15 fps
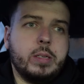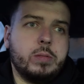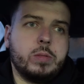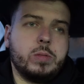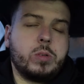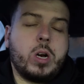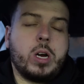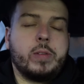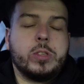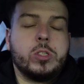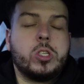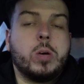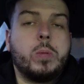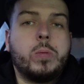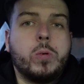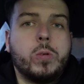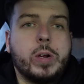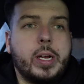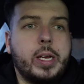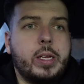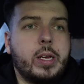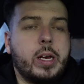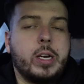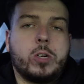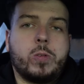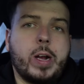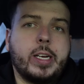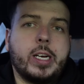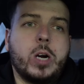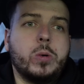well, kind of unstoppable really.
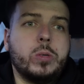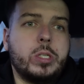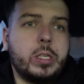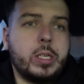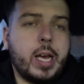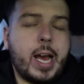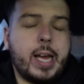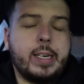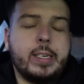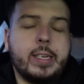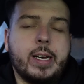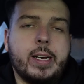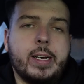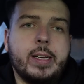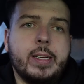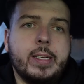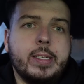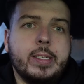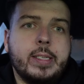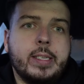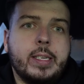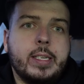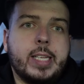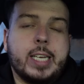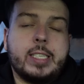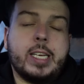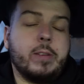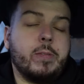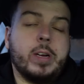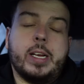Great goals, and
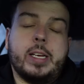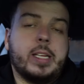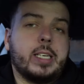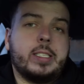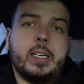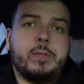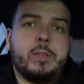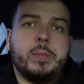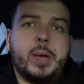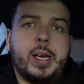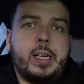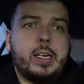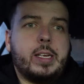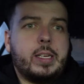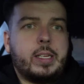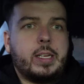that's it really. That's it from me.